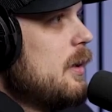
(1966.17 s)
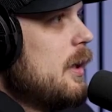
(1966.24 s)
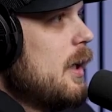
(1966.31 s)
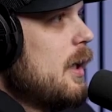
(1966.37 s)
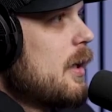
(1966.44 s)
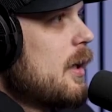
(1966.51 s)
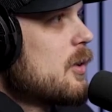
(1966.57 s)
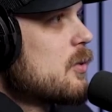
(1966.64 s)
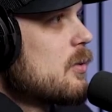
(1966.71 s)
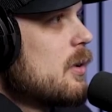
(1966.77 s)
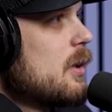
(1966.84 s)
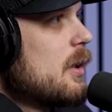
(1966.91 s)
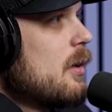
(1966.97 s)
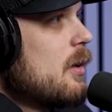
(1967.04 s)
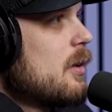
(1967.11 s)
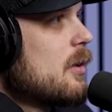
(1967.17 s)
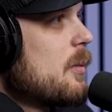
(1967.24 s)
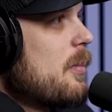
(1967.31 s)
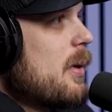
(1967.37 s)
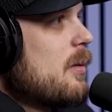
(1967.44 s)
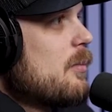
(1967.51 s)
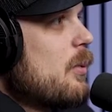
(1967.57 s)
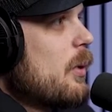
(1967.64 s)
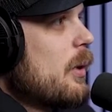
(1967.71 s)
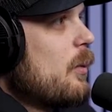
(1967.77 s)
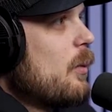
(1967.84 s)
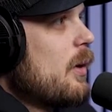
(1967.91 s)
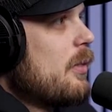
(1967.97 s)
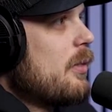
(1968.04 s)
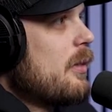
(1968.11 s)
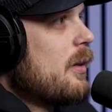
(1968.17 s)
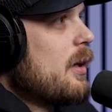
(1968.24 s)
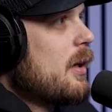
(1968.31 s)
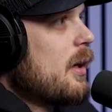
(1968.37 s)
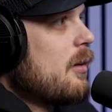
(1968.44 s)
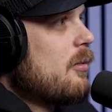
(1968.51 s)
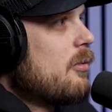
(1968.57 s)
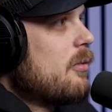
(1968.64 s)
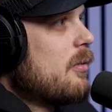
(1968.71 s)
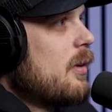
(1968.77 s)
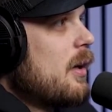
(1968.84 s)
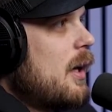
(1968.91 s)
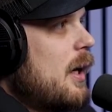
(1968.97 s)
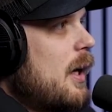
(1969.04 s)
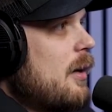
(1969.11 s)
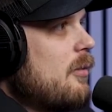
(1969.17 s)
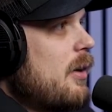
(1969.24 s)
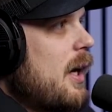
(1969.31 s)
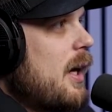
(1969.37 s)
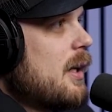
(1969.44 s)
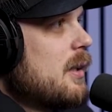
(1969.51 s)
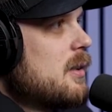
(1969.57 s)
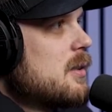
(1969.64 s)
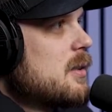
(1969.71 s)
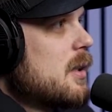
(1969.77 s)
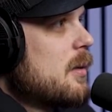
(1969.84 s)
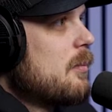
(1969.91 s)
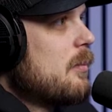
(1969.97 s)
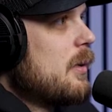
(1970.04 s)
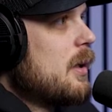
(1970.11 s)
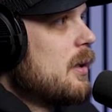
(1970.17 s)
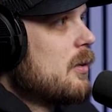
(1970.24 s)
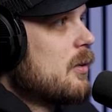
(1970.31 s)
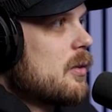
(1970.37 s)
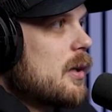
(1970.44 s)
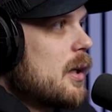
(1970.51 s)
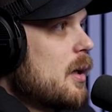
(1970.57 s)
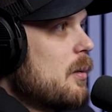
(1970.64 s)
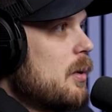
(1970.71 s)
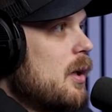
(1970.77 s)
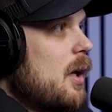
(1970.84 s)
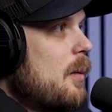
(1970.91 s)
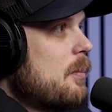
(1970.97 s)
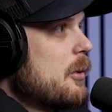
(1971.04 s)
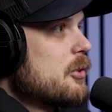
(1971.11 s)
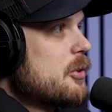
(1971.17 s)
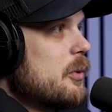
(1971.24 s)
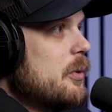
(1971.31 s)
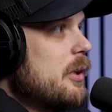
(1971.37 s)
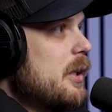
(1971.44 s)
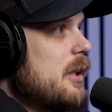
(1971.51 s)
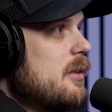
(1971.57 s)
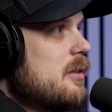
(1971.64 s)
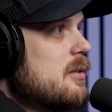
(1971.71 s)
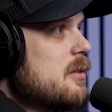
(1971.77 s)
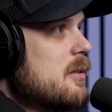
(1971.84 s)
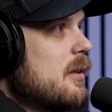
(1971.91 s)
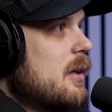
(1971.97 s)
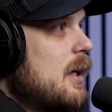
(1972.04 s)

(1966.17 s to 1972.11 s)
Yeah, that's really hard to pinpoint one thing. I've had some incredible opportunities.